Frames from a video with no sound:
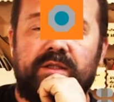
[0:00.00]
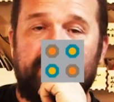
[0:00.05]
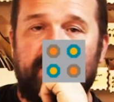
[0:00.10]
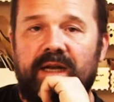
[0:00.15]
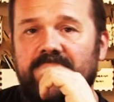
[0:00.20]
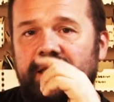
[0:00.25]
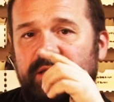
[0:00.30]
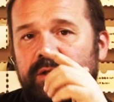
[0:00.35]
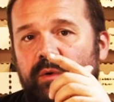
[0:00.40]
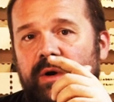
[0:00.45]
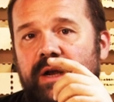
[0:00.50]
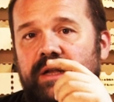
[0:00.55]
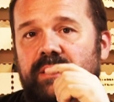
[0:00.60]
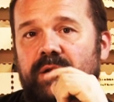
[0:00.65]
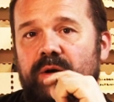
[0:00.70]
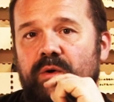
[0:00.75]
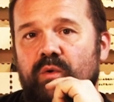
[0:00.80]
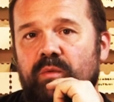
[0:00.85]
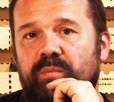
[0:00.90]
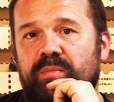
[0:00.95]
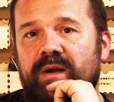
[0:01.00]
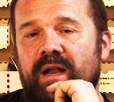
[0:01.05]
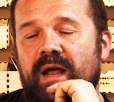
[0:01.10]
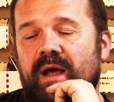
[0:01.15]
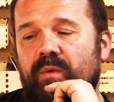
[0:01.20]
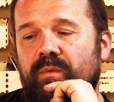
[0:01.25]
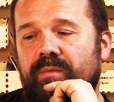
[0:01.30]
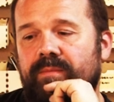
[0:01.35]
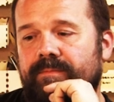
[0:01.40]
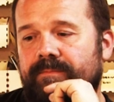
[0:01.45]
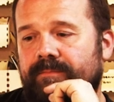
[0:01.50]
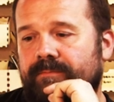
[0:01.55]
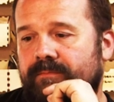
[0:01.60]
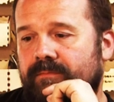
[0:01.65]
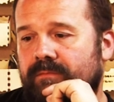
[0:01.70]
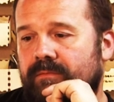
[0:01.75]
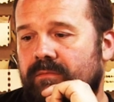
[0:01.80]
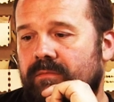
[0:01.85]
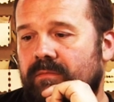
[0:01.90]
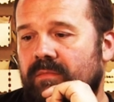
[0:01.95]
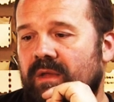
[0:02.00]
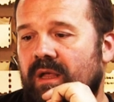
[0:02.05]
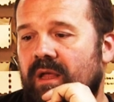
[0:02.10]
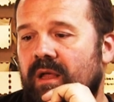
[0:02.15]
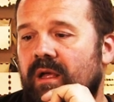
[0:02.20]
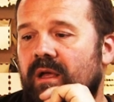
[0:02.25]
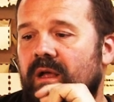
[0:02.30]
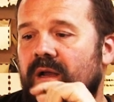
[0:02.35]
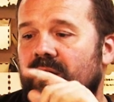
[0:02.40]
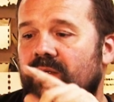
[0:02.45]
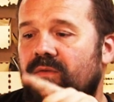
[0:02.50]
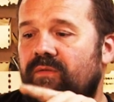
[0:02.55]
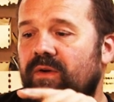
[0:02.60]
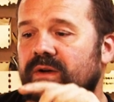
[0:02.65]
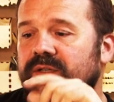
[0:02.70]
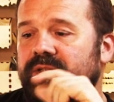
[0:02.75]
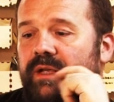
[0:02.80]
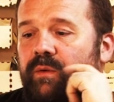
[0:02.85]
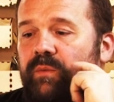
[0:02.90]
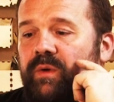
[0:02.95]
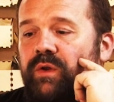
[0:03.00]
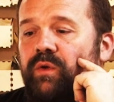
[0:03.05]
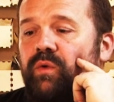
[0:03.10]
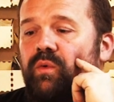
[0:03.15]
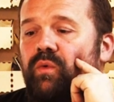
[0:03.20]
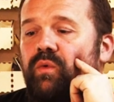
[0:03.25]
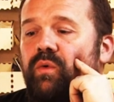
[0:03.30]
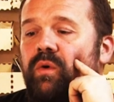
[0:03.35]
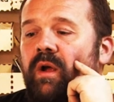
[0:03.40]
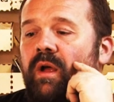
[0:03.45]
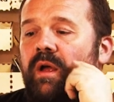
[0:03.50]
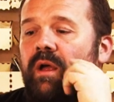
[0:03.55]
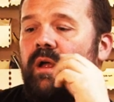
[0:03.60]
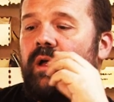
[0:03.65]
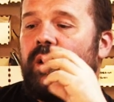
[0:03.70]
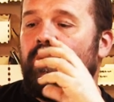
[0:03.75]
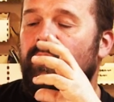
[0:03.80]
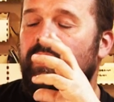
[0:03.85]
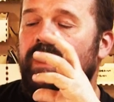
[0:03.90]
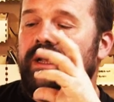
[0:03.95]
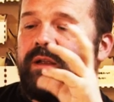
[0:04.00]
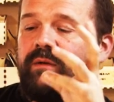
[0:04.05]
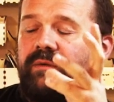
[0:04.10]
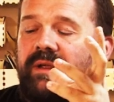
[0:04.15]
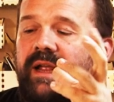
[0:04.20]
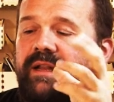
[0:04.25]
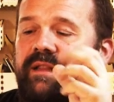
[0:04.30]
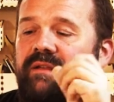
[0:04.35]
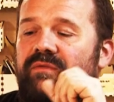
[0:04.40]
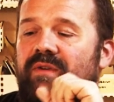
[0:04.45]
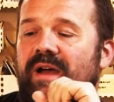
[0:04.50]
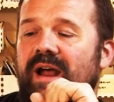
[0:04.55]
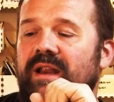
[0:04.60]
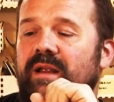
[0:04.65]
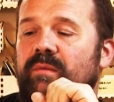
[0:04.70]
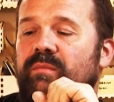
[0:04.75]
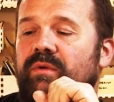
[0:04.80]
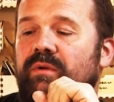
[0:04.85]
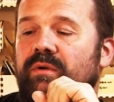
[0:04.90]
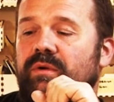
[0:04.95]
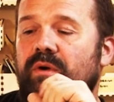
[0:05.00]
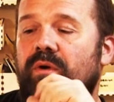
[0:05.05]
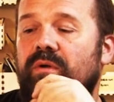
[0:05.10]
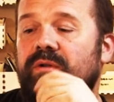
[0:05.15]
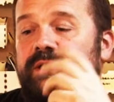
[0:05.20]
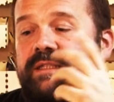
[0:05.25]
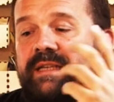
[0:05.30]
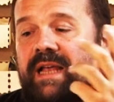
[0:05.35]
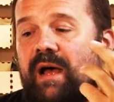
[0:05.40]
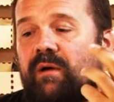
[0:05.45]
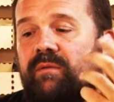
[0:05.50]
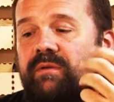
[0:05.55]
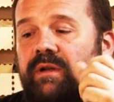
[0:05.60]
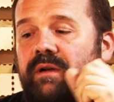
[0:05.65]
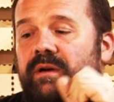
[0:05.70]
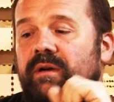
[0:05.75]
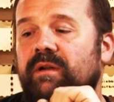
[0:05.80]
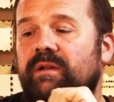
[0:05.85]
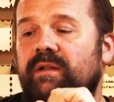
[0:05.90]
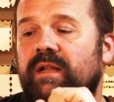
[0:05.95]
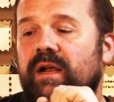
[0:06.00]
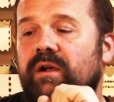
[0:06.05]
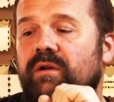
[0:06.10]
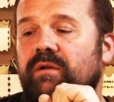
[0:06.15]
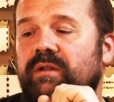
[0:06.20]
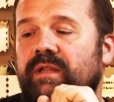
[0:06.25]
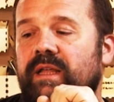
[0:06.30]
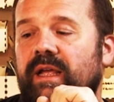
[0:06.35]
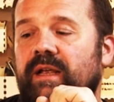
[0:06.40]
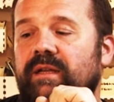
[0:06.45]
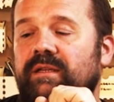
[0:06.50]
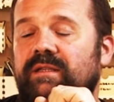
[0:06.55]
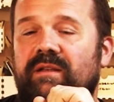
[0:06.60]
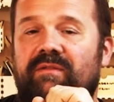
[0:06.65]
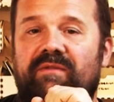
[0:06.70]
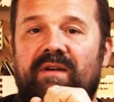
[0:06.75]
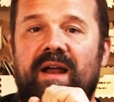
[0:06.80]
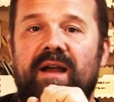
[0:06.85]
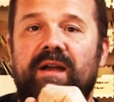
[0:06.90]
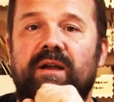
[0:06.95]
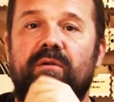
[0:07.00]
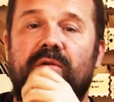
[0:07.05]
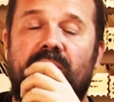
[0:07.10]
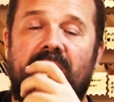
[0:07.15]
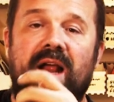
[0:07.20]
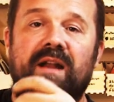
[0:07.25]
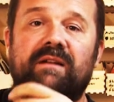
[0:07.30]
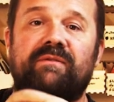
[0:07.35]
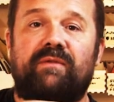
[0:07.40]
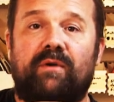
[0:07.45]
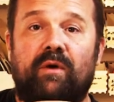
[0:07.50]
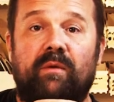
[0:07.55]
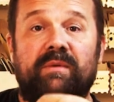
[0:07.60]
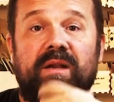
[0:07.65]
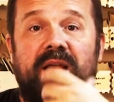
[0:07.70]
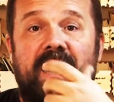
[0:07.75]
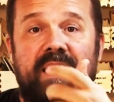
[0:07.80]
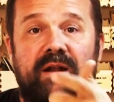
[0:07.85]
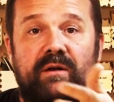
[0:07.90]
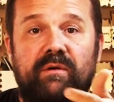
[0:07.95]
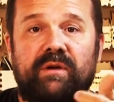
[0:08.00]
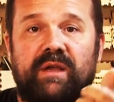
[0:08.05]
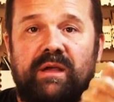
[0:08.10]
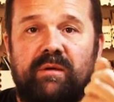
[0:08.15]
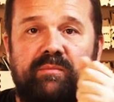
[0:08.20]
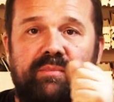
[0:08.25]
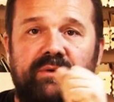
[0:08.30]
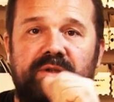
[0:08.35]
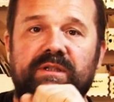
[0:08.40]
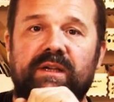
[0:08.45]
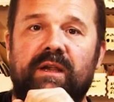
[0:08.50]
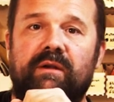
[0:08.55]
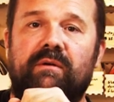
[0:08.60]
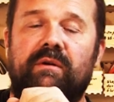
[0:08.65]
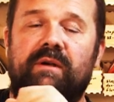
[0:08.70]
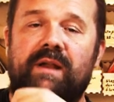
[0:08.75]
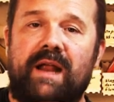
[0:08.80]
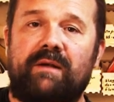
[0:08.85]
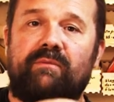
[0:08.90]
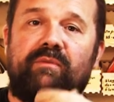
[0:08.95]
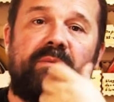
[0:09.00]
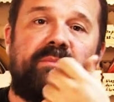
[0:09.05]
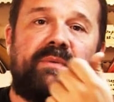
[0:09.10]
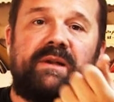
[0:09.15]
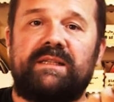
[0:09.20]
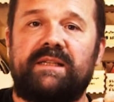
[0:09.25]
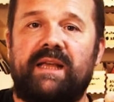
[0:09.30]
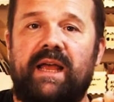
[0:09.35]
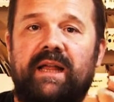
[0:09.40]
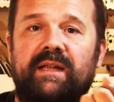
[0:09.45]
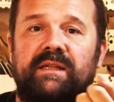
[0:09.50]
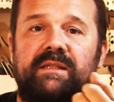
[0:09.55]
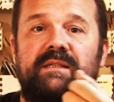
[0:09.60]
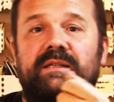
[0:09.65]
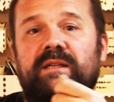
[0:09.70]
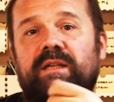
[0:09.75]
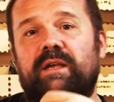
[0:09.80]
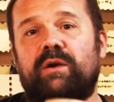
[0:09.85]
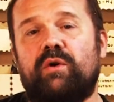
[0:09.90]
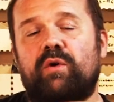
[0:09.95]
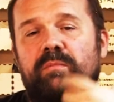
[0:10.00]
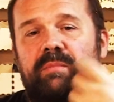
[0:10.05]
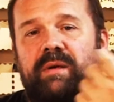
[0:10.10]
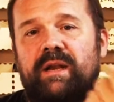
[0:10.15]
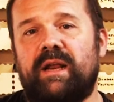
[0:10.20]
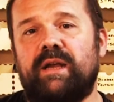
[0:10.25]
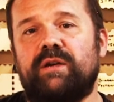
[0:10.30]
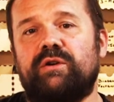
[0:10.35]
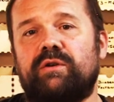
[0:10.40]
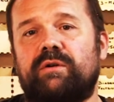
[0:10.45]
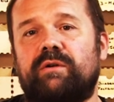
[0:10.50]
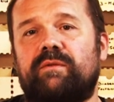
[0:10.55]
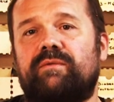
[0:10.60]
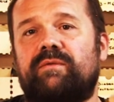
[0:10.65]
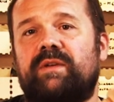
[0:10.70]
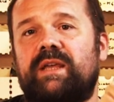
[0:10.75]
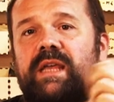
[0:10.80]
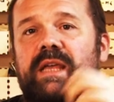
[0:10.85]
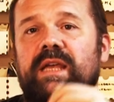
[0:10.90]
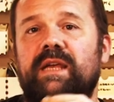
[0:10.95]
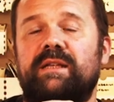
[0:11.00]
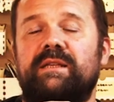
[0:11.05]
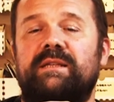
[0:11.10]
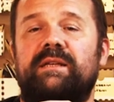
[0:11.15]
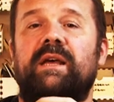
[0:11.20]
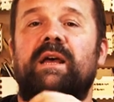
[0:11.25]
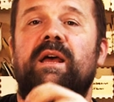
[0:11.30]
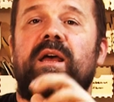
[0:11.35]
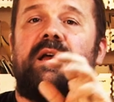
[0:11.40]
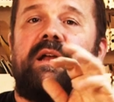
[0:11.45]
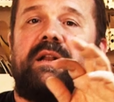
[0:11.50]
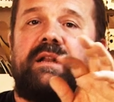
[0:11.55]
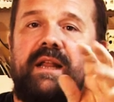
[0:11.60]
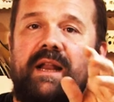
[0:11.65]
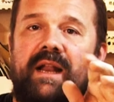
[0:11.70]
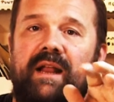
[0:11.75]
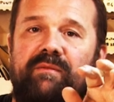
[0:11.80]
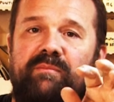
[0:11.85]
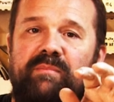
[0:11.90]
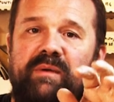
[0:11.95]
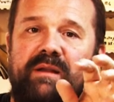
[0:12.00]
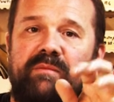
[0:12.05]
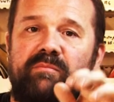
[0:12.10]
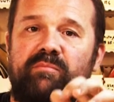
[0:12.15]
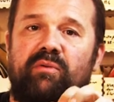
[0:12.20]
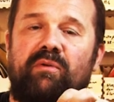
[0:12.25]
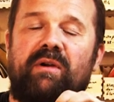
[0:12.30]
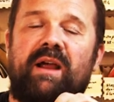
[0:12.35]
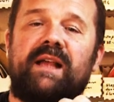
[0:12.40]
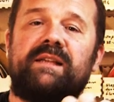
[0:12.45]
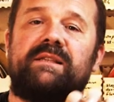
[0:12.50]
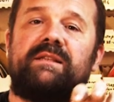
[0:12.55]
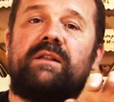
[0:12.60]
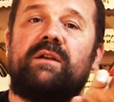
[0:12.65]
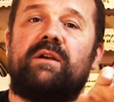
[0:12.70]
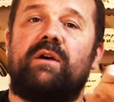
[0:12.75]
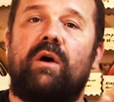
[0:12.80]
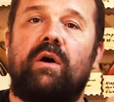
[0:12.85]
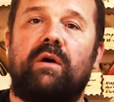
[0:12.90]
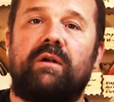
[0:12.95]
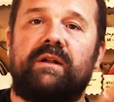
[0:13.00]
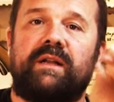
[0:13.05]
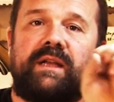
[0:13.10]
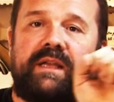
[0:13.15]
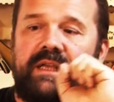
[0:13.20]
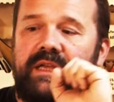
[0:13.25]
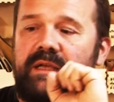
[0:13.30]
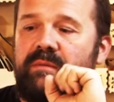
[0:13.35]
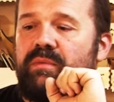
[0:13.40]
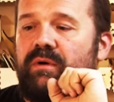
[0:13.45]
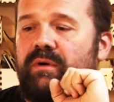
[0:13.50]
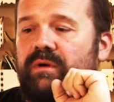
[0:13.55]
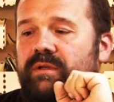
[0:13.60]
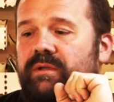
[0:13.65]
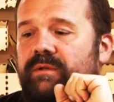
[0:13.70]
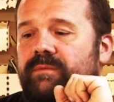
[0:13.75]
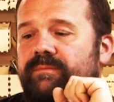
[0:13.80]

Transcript: So let's look at the loop now. The first thing we do, we create a variable called sounder that contains the value read from the analog input zero. That represents the combination of keys that have been pressed on the keyboard.